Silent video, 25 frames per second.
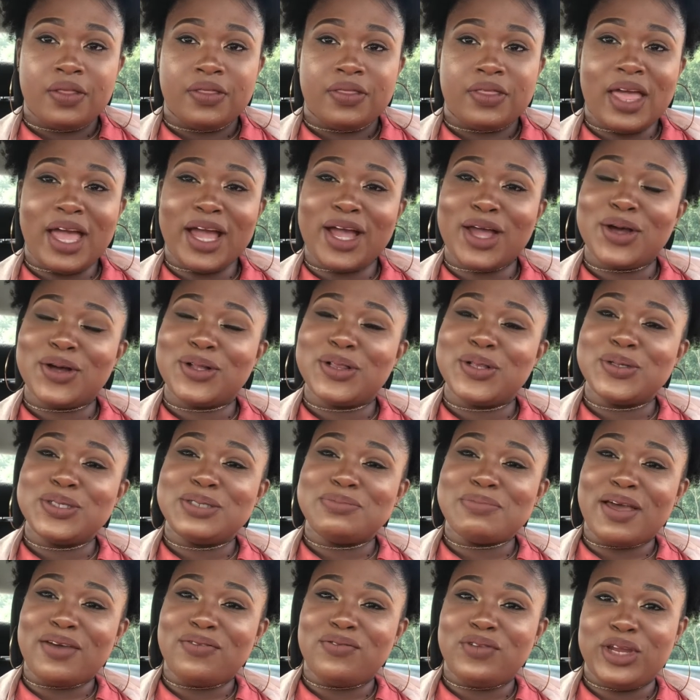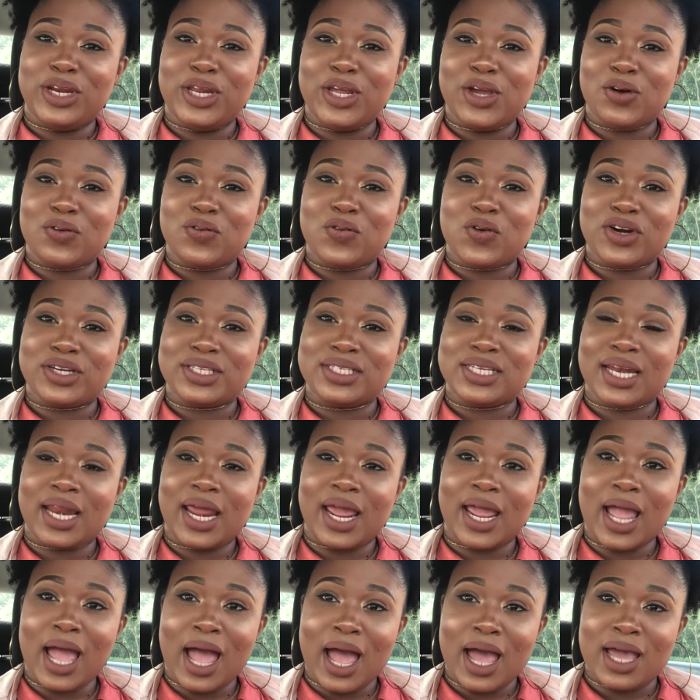That concludes my video for
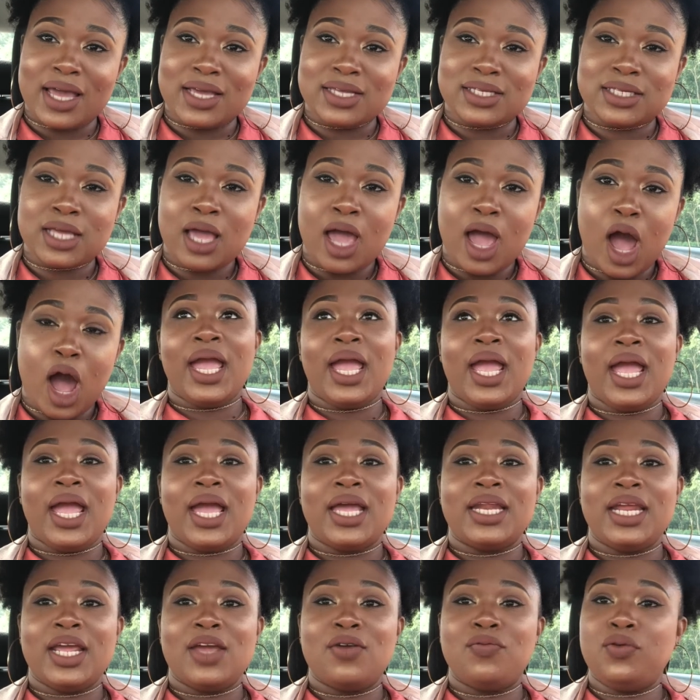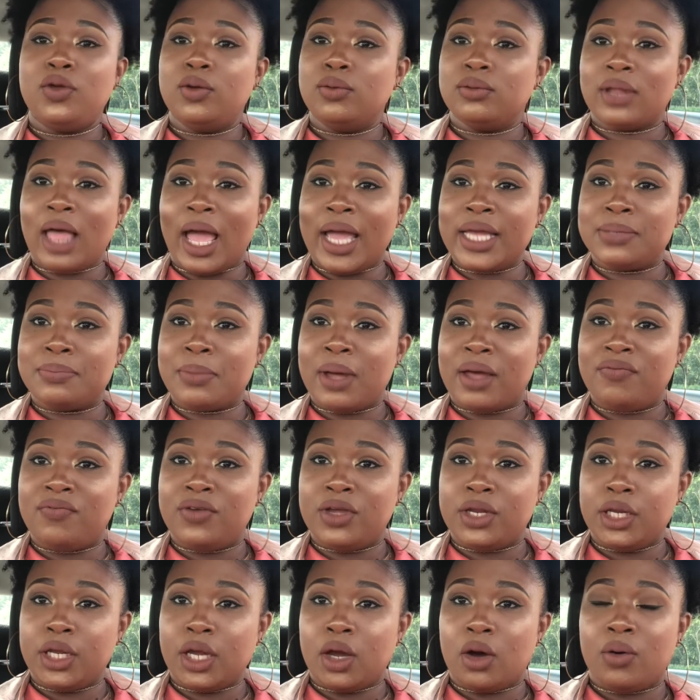today, guys. And if you like my
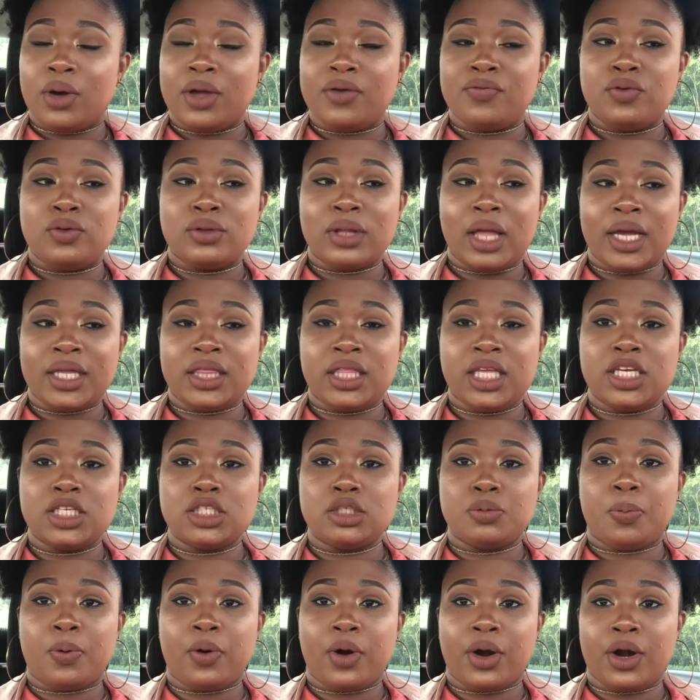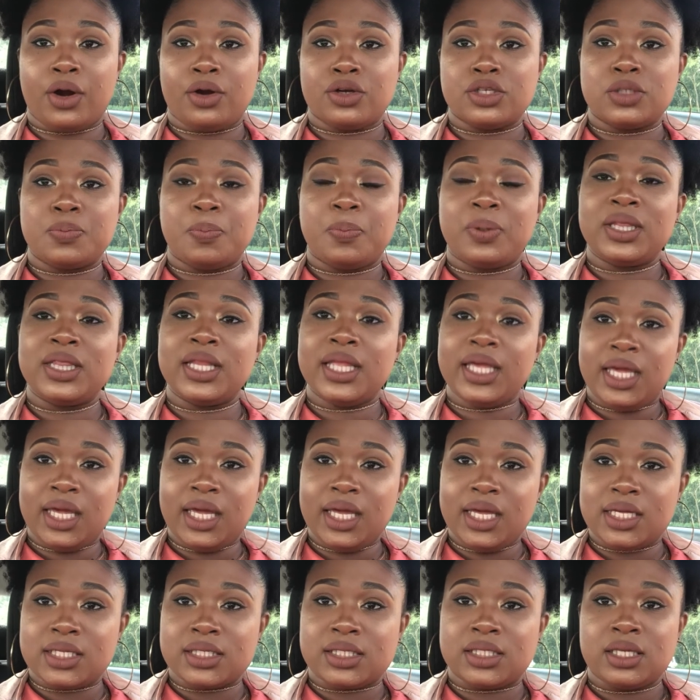video, if you like these prayers,
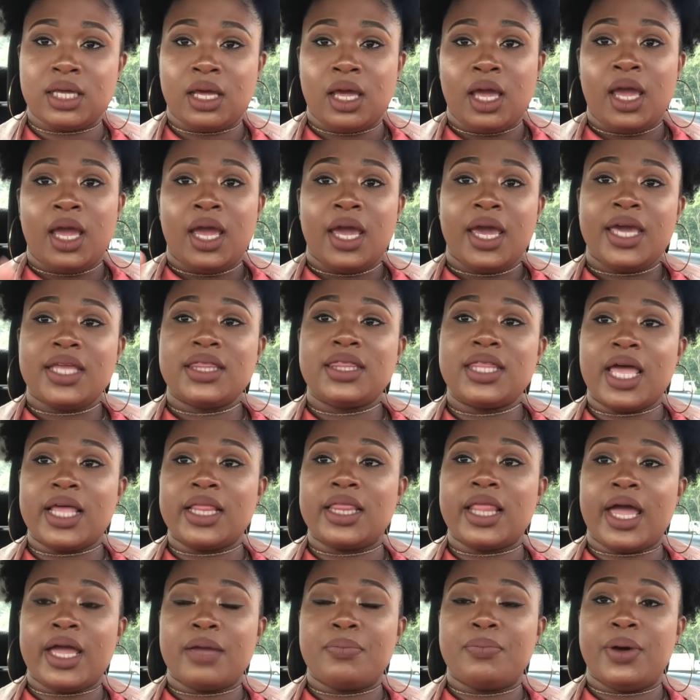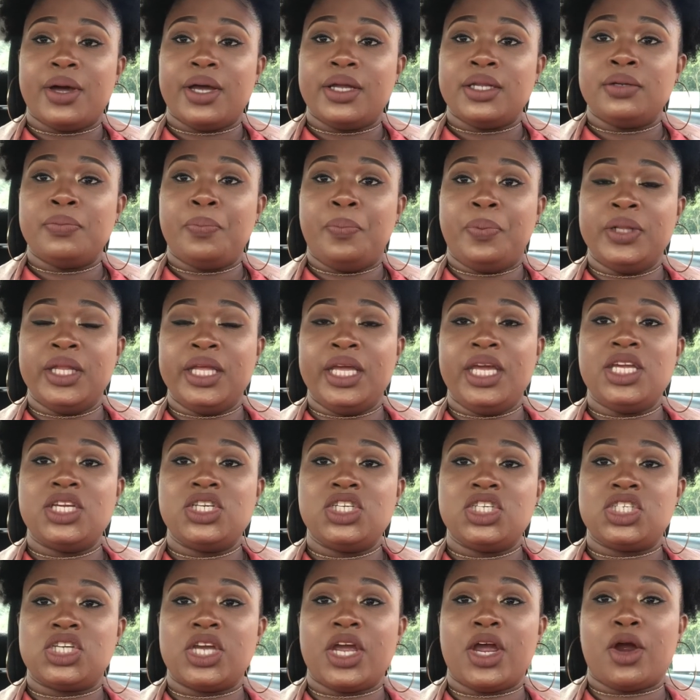please hit that like button. Please
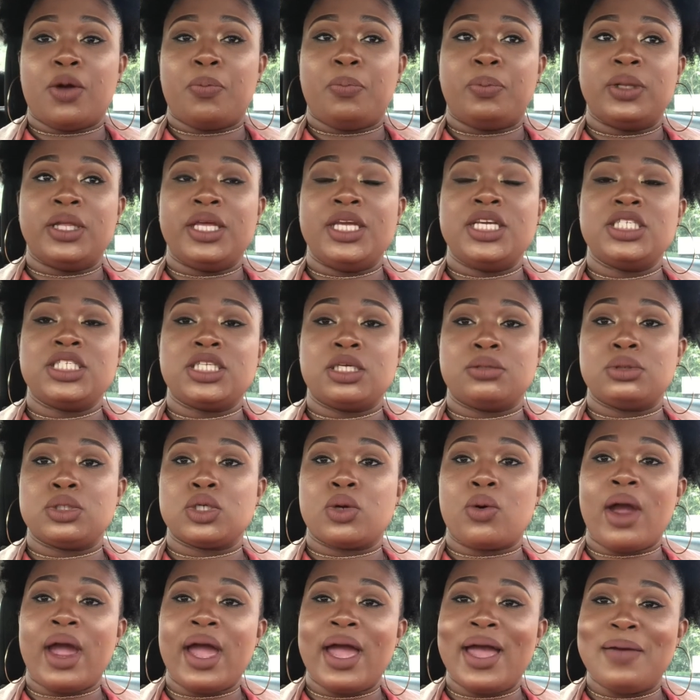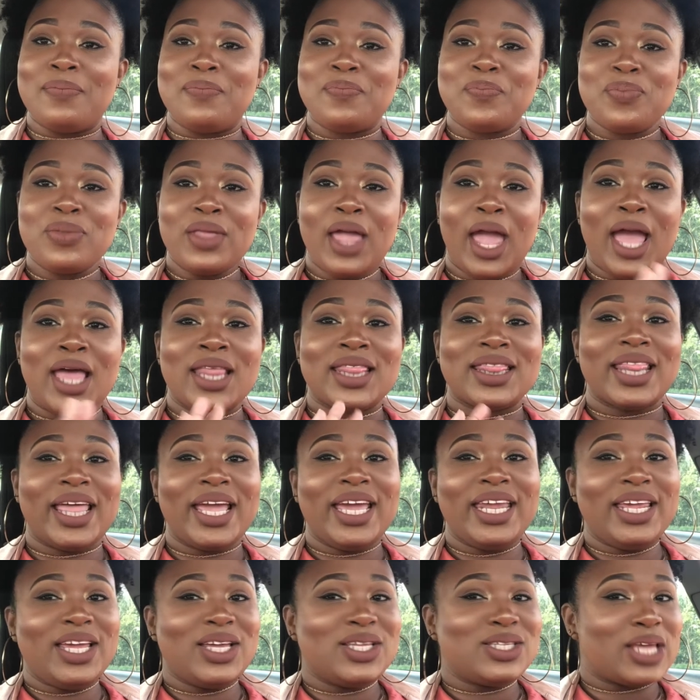share, please subscribe. And
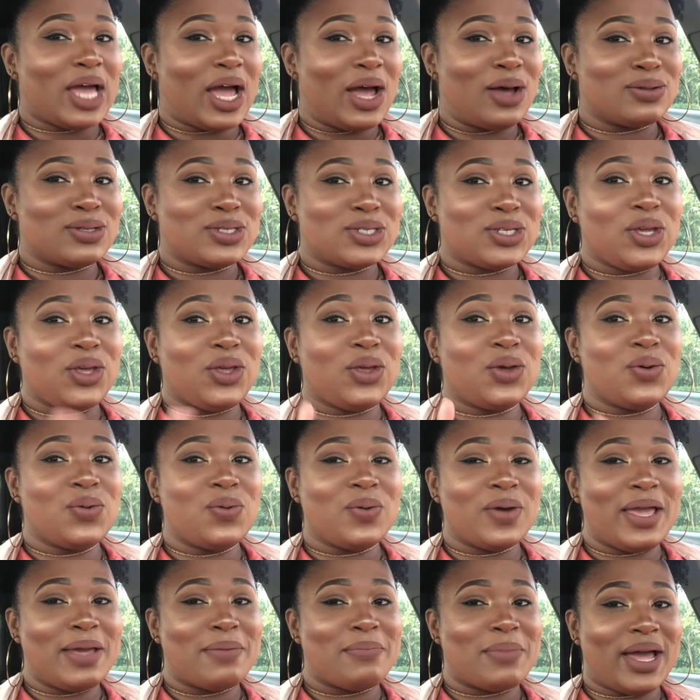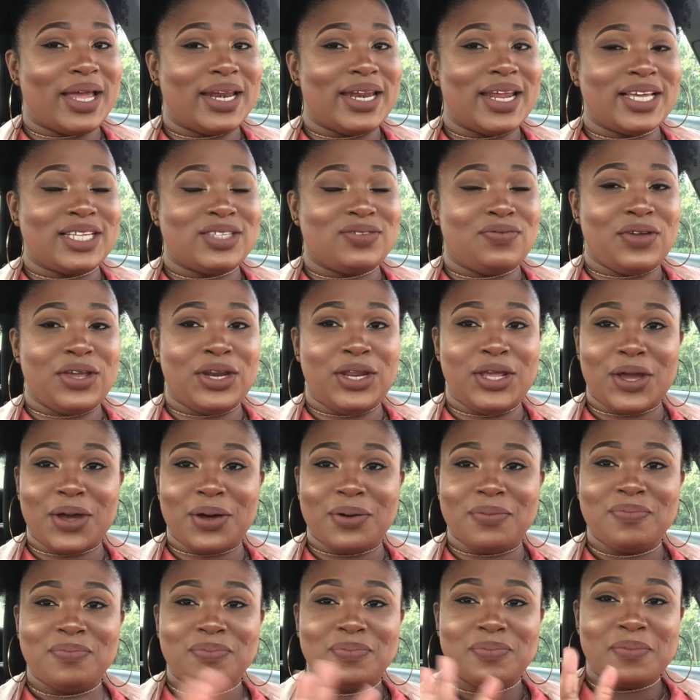ladies, I'll see you in my next video.
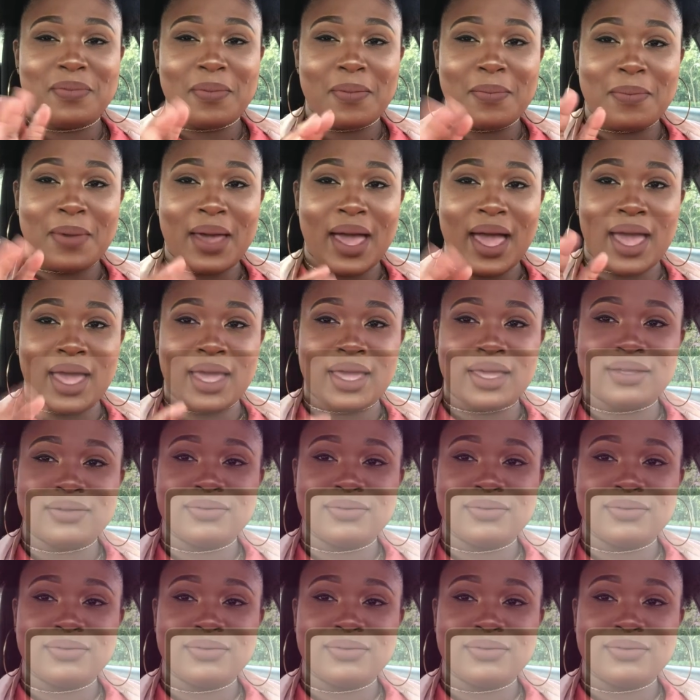Bye.